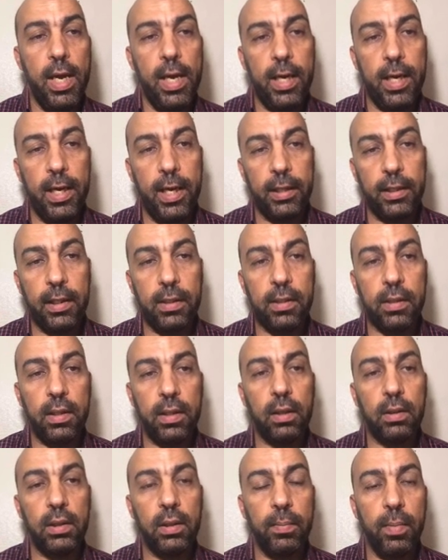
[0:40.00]
Let us
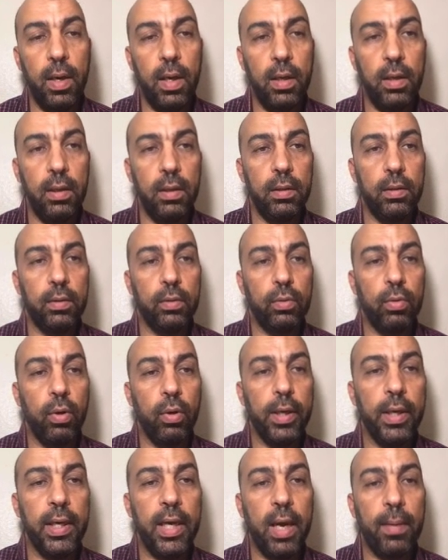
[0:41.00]
start by
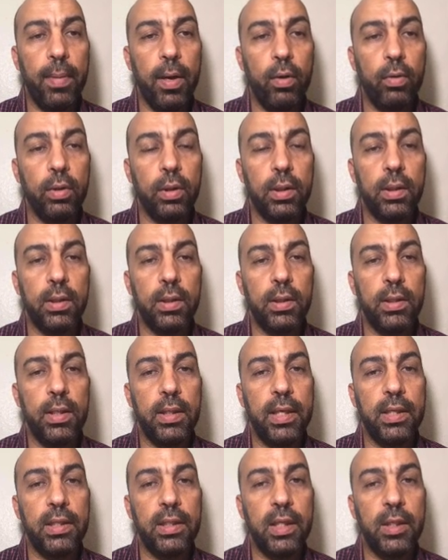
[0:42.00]
talking about the
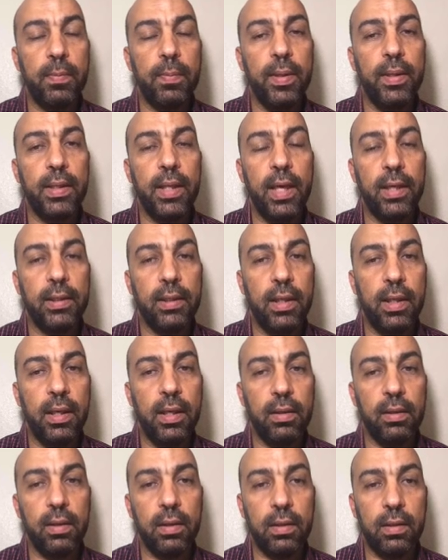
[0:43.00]
assessment and the
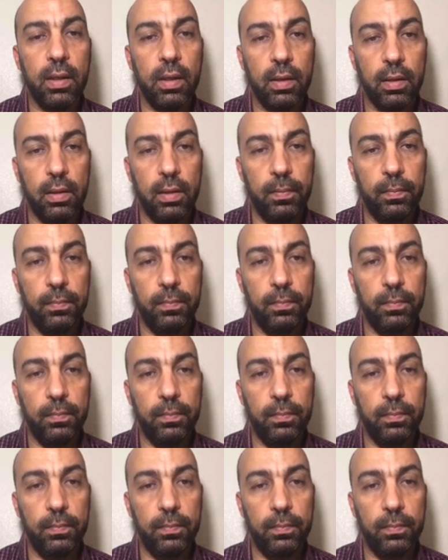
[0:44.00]
learning cycle.